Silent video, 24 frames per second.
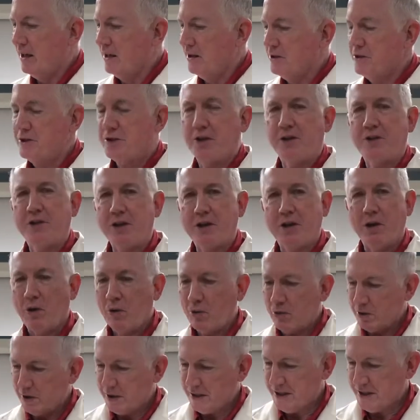So the
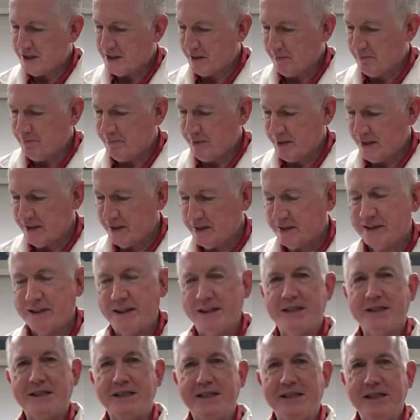goal is to build
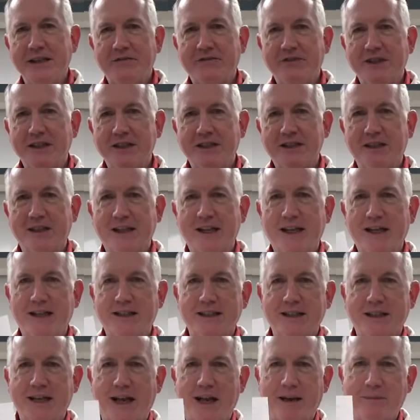this nifty little
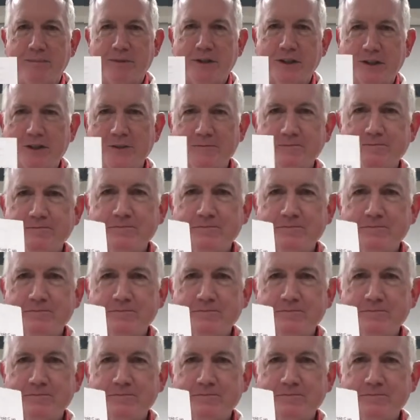helicopter.